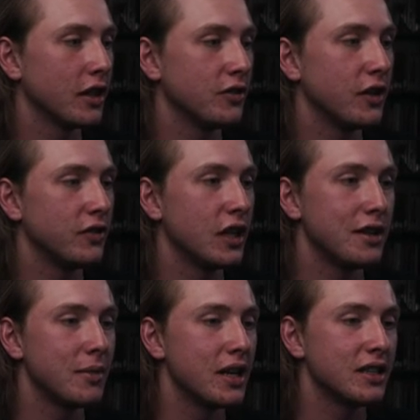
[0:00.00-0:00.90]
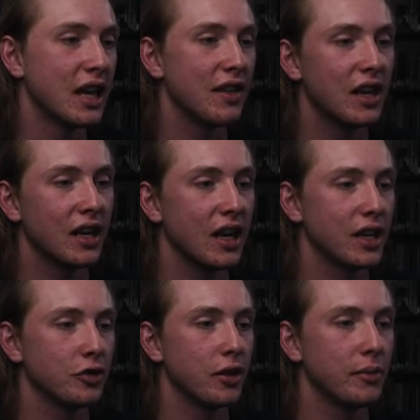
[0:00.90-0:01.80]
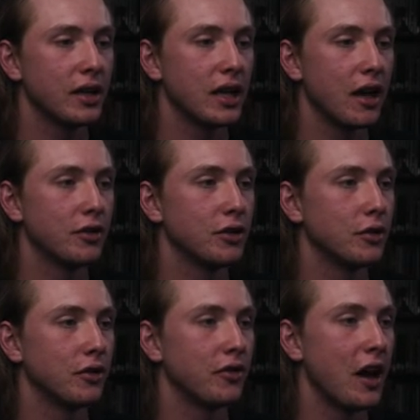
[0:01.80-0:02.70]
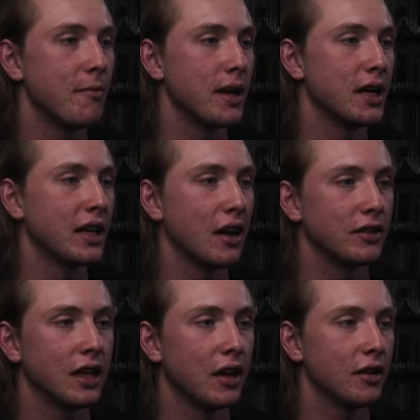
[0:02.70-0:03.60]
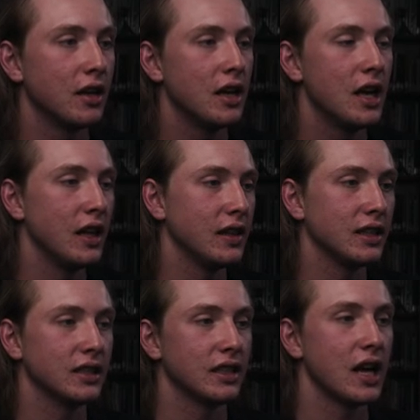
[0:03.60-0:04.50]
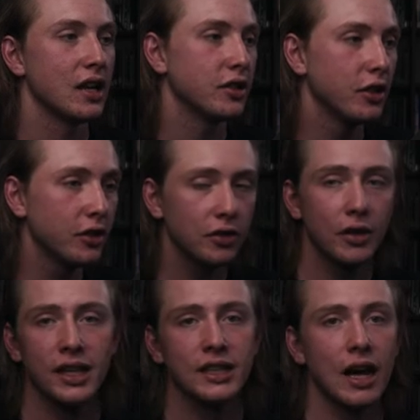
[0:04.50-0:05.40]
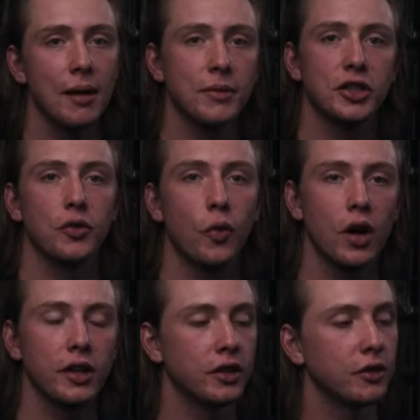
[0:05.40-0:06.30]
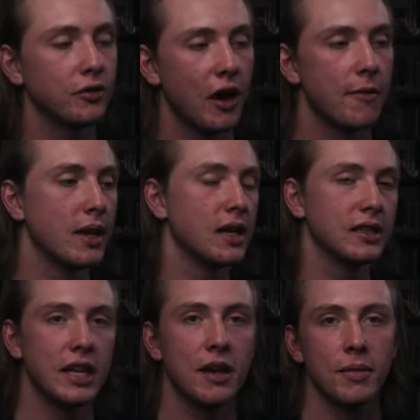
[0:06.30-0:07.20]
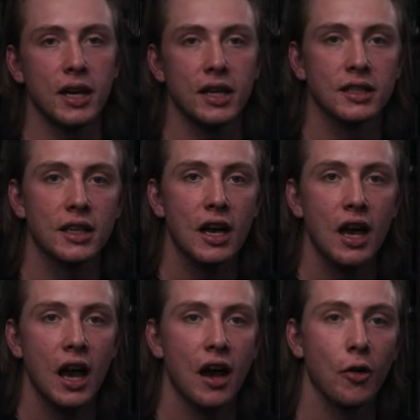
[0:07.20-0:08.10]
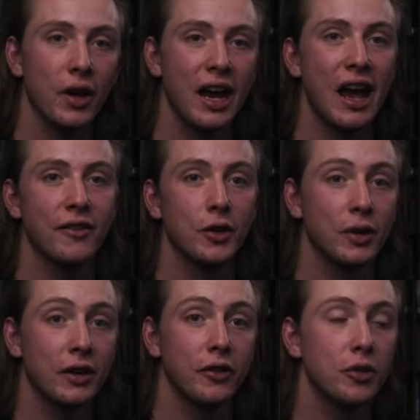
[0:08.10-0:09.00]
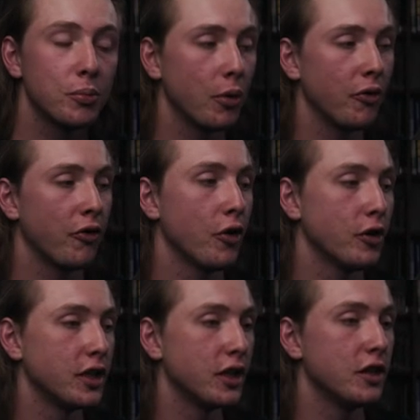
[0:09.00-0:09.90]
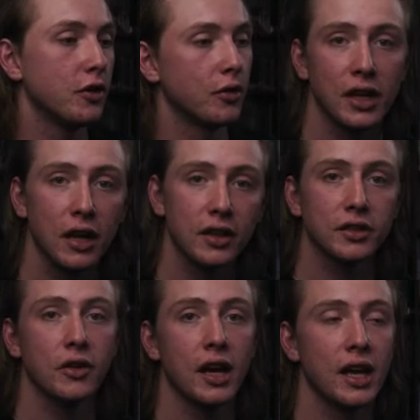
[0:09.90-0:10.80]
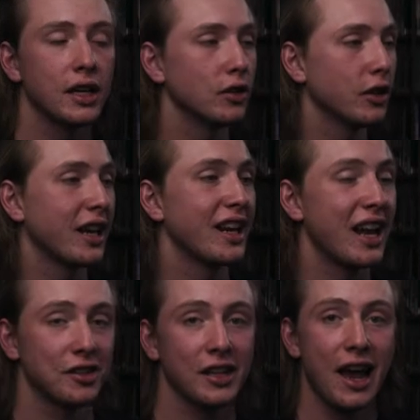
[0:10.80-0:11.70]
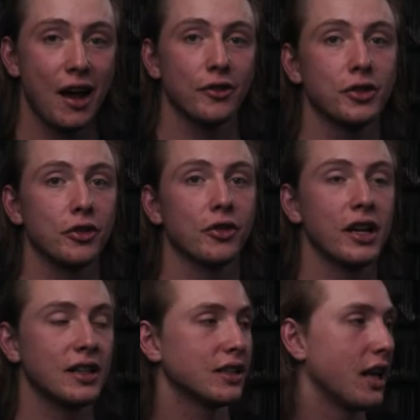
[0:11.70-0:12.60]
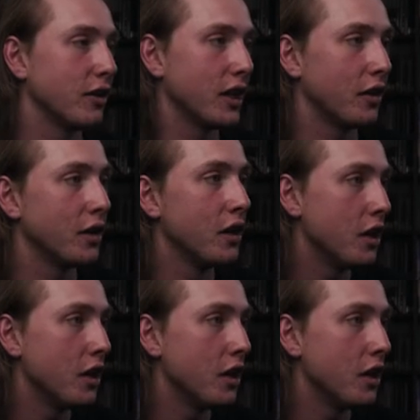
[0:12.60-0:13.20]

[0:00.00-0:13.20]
as 15 minutes and then I kind of trimmed it down to a five minute countdown and things like that. So you can do any time that you want. You can do five minutes, 10 minutes, uh, what have you, whatever you prefer to do. Now let's go ahead and look at actually how to create this countdown